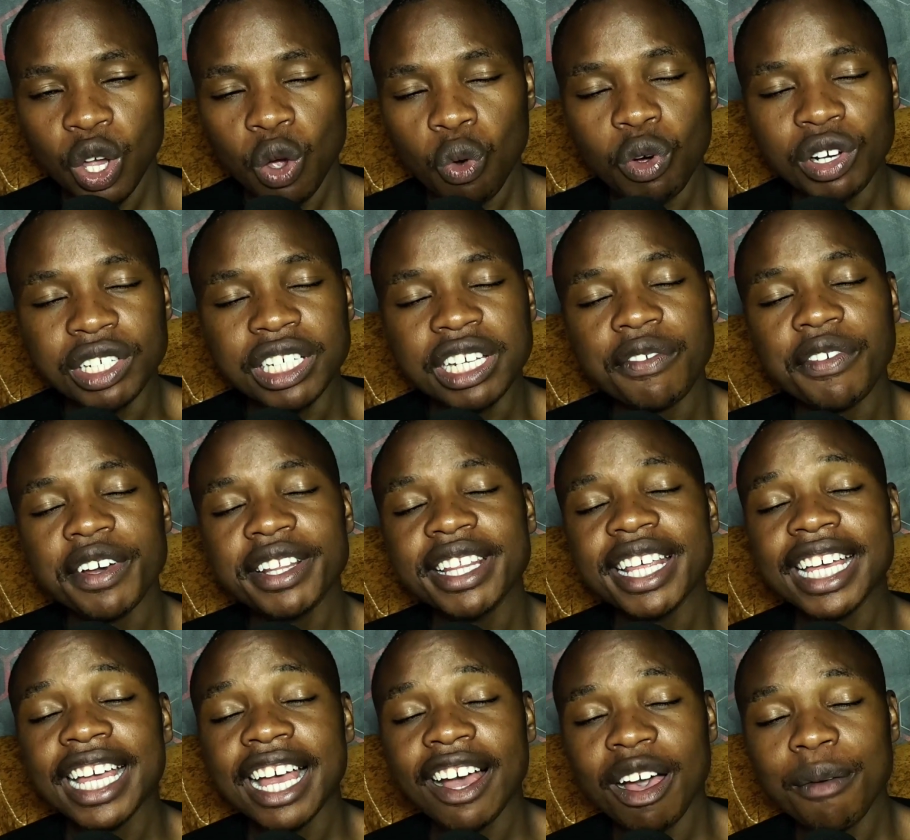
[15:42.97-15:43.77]
Whatever
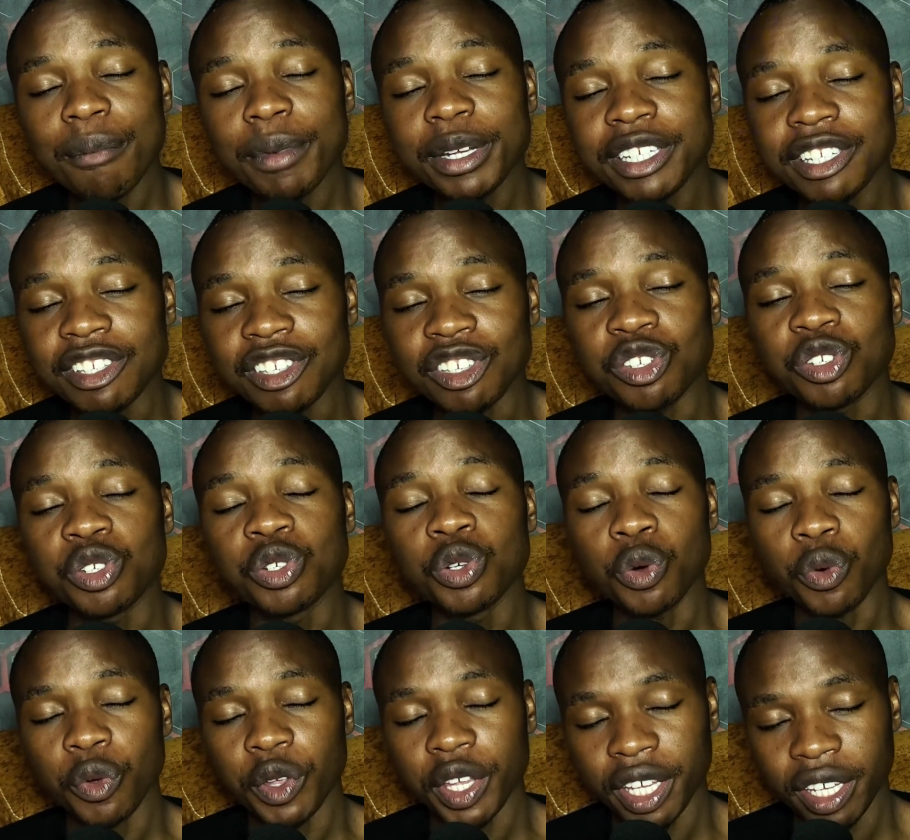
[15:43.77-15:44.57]
the government is
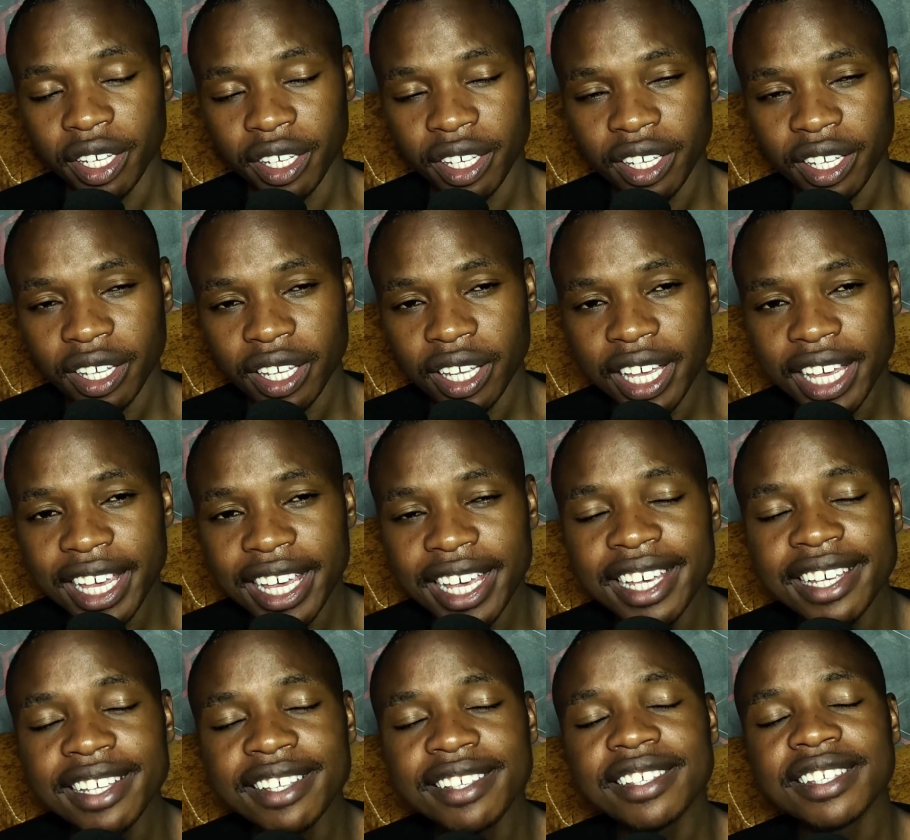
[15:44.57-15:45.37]
doing
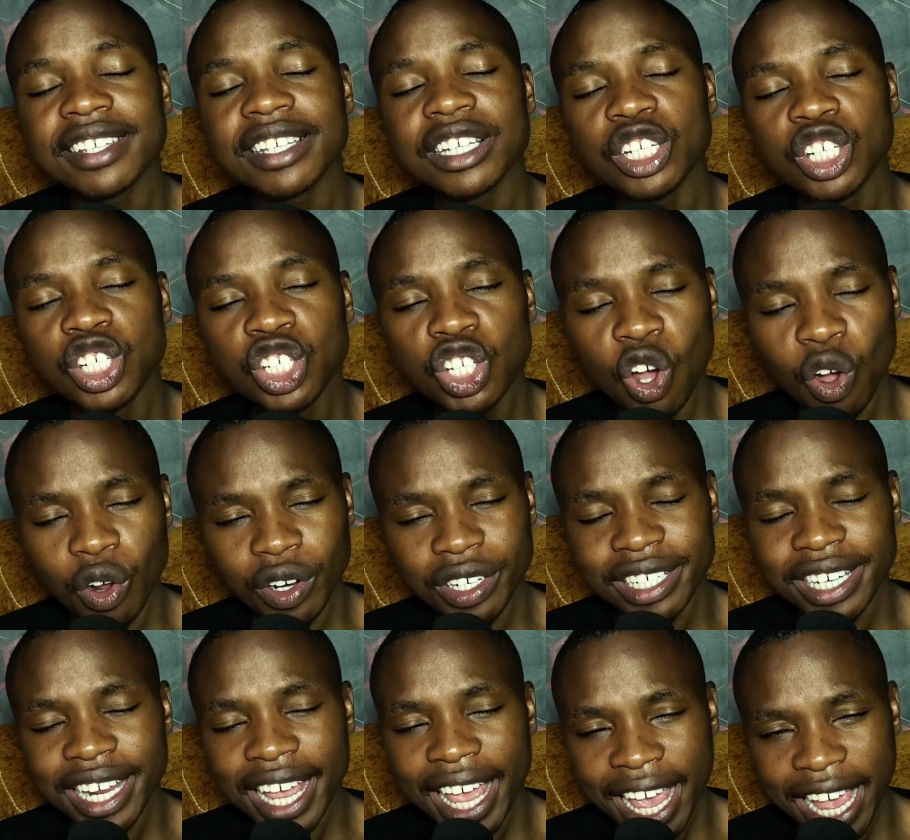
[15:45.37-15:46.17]
is
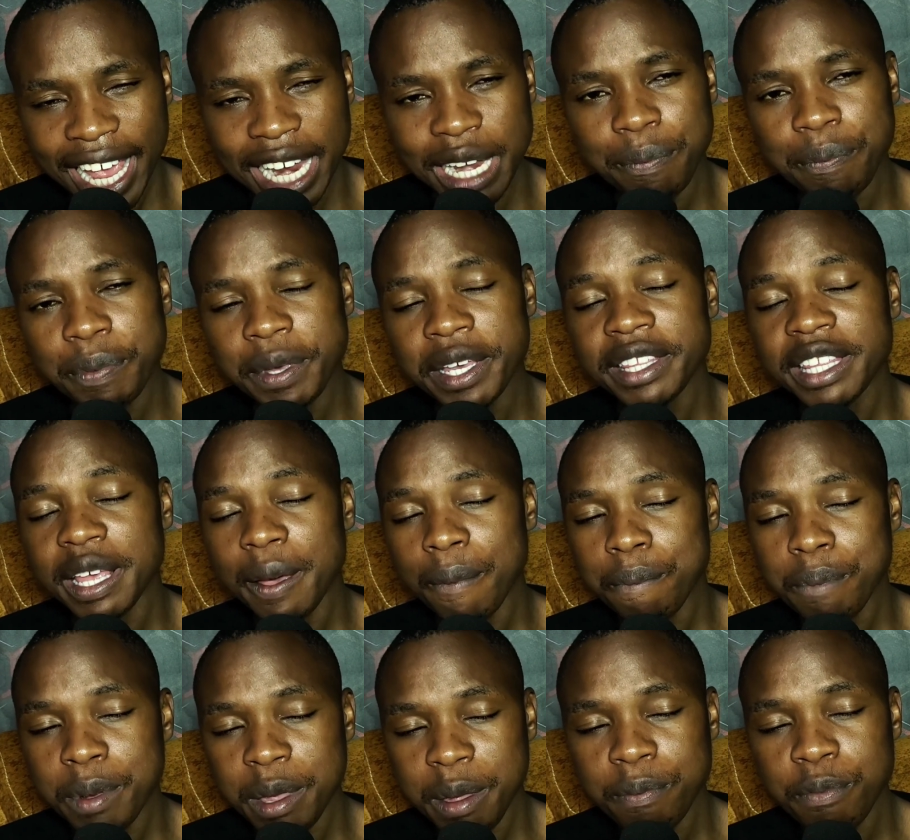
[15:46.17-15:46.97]
not helping the
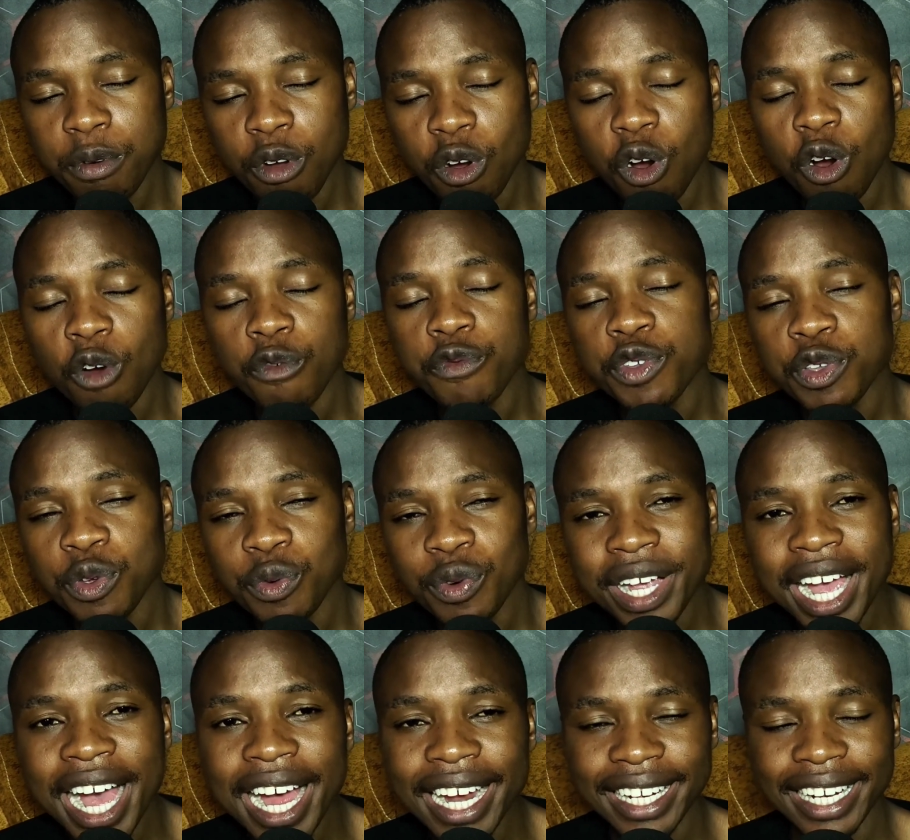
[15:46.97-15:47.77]
people of
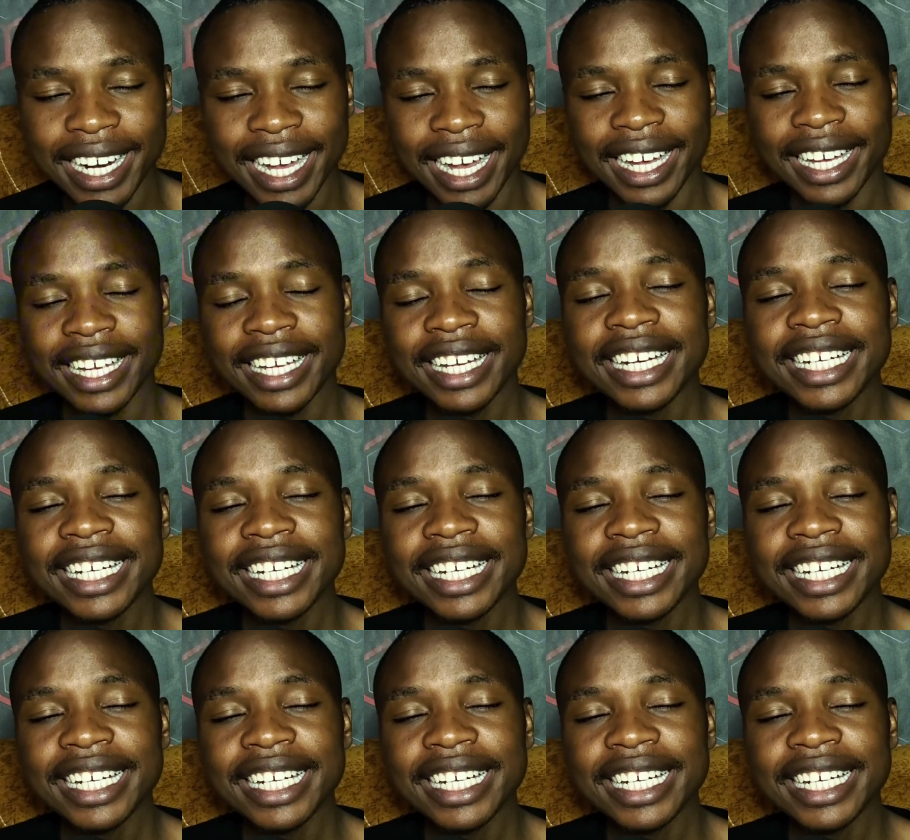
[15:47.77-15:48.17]
Uganda.